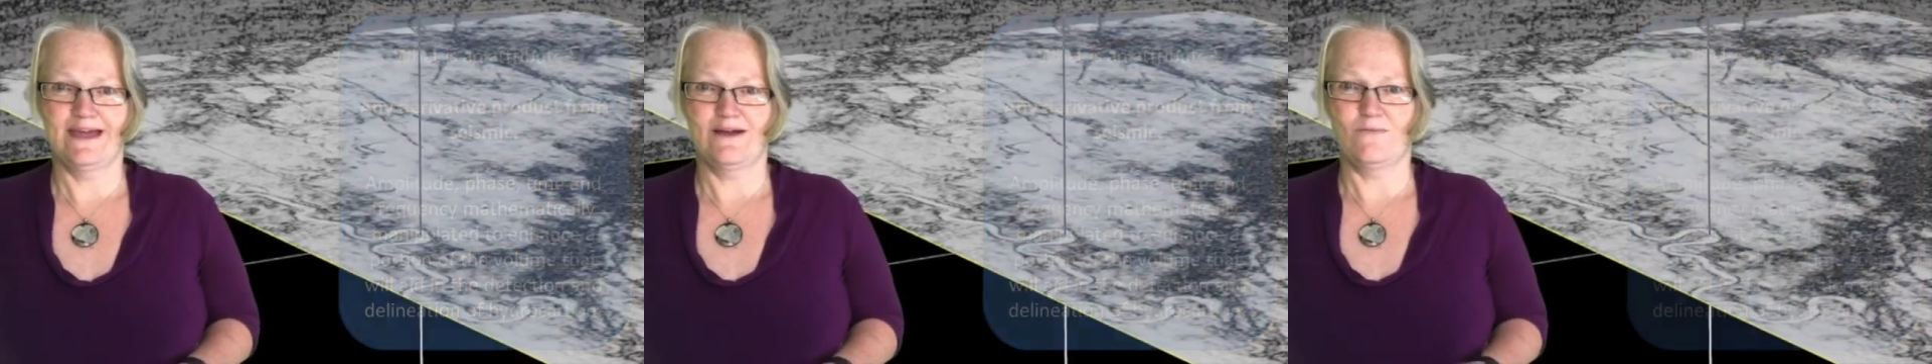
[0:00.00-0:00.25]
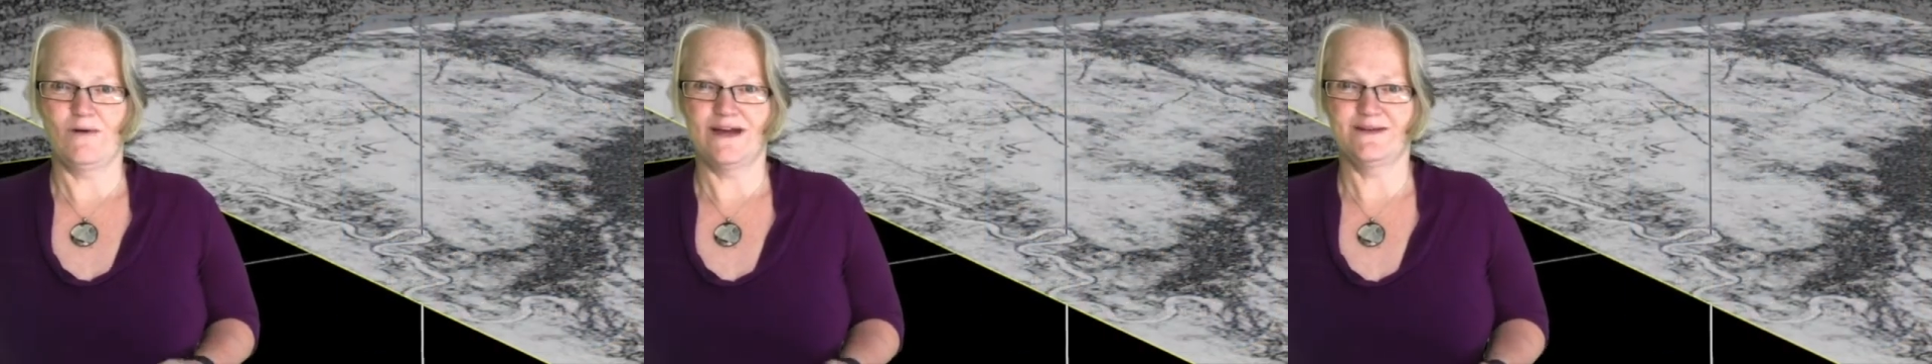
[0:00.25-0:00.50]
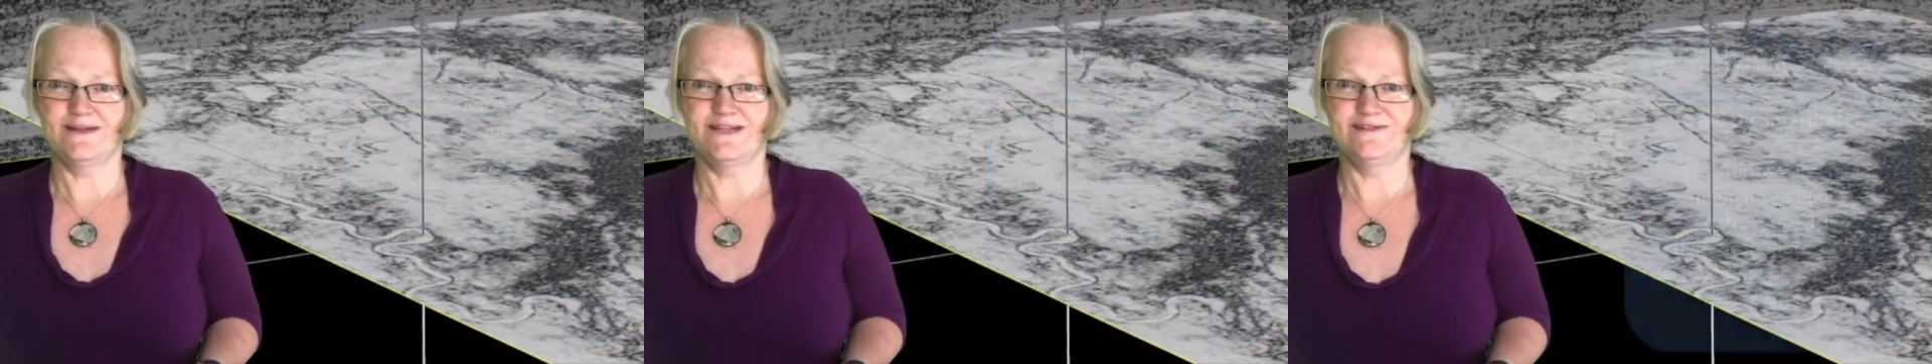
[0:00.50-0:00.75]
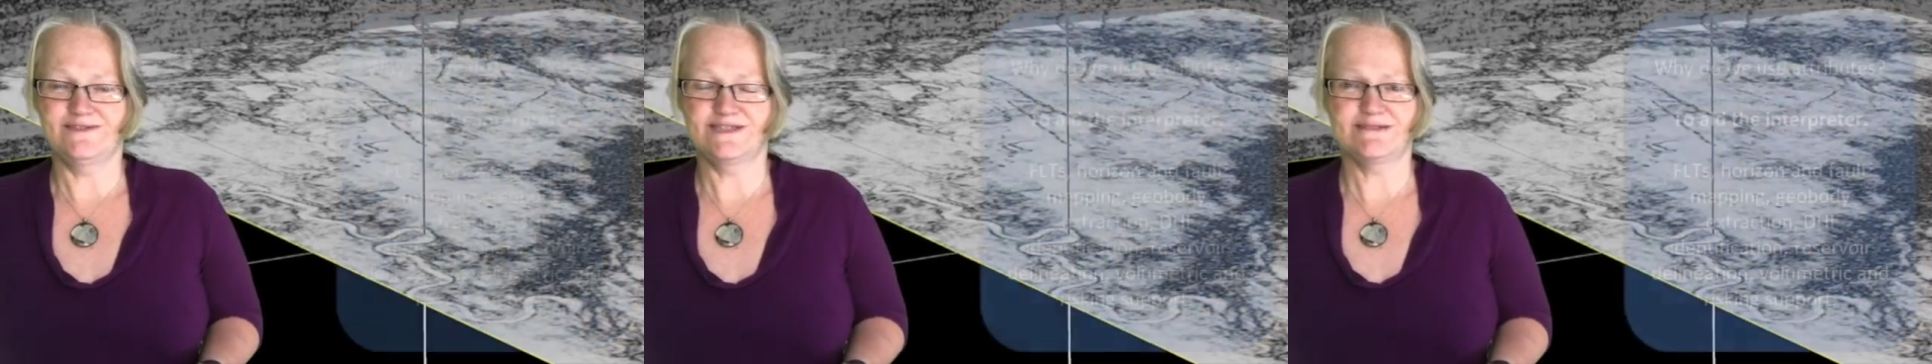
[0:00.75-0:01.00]
Why do we
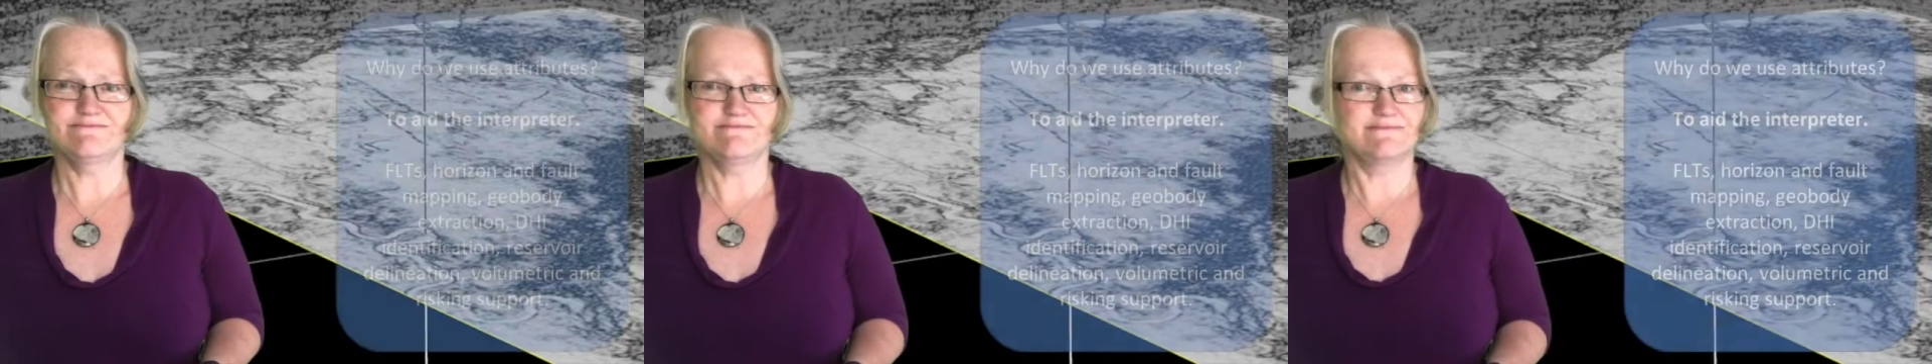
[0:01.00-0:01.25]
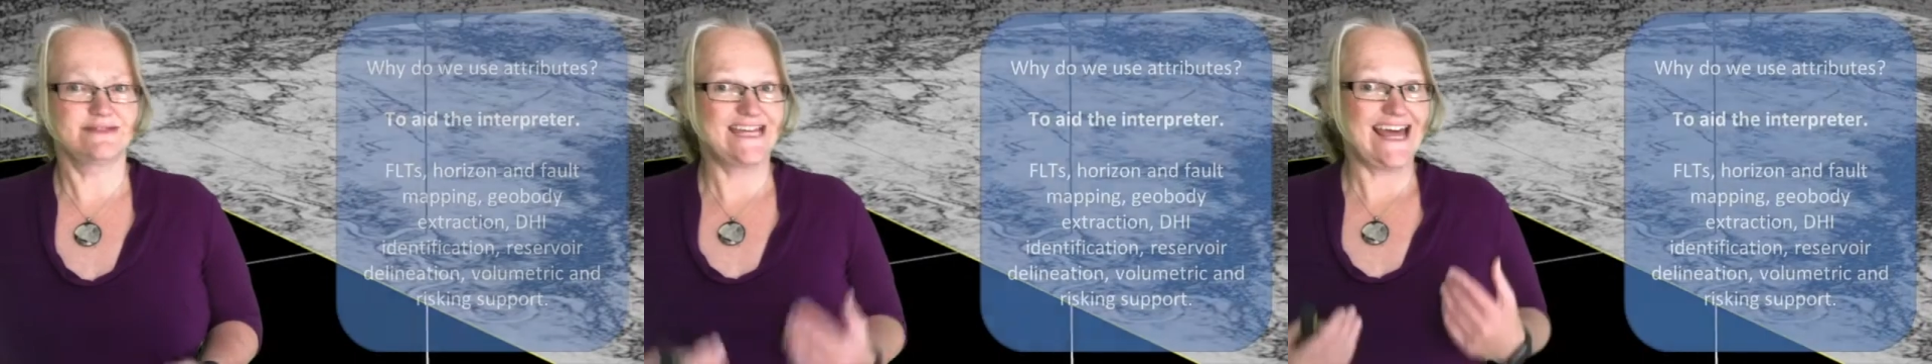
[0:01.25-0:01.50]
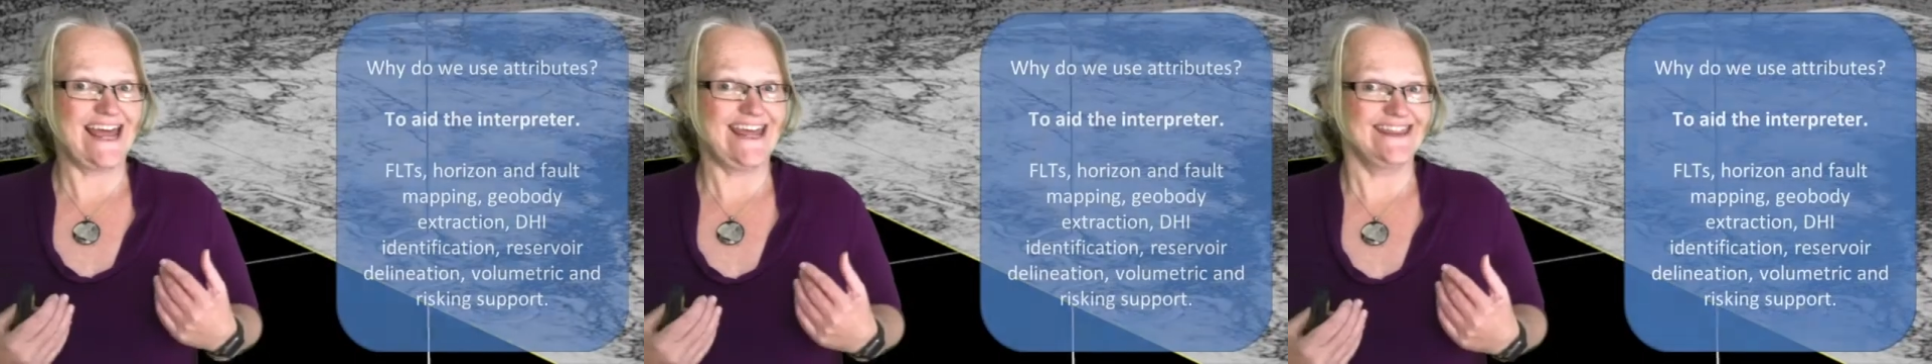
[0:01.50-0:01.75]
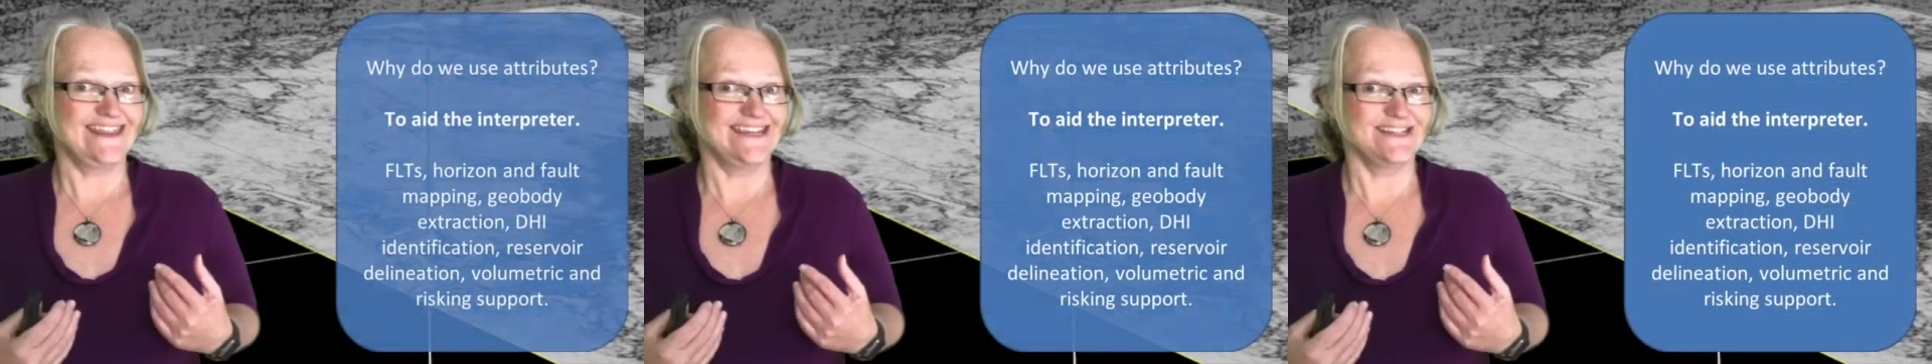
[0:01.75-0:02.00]
use them? To
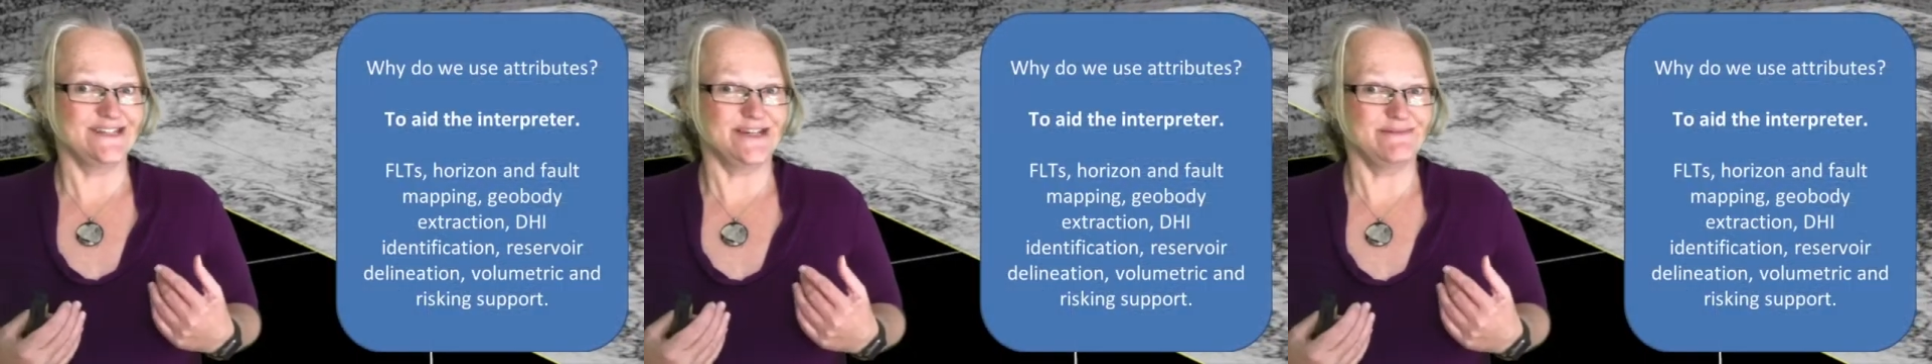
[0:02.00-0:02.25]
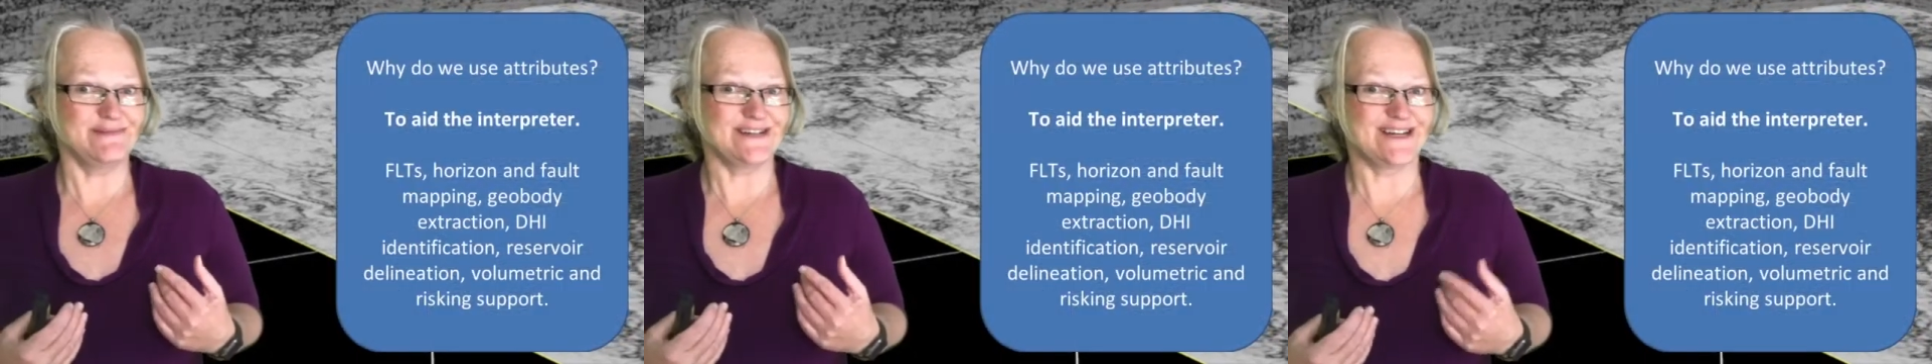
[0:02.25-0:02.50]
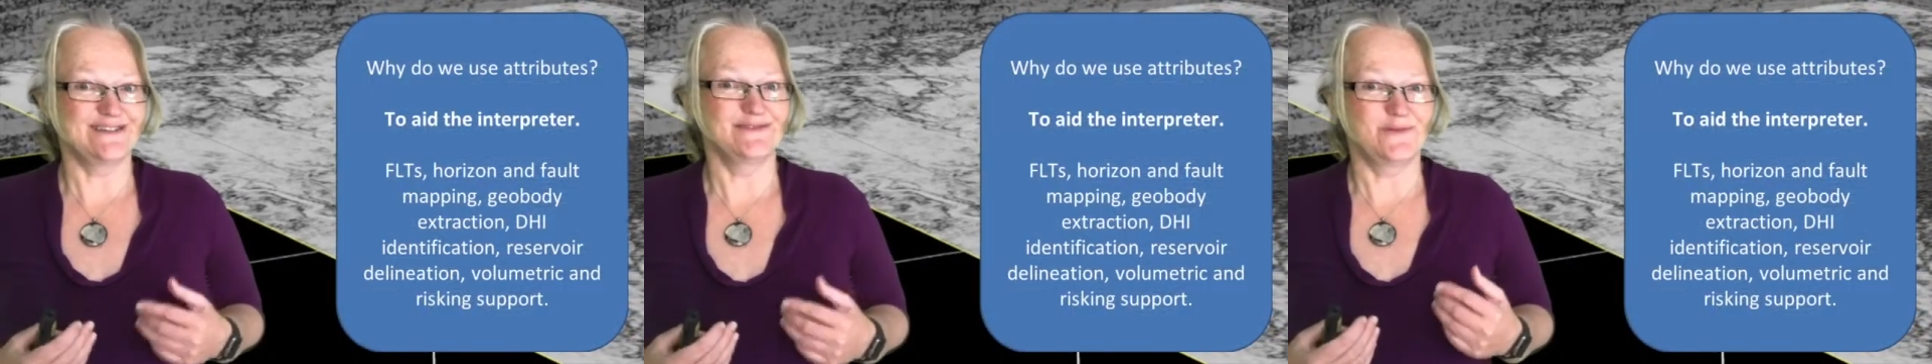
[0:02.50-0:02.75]
aid the interpreter.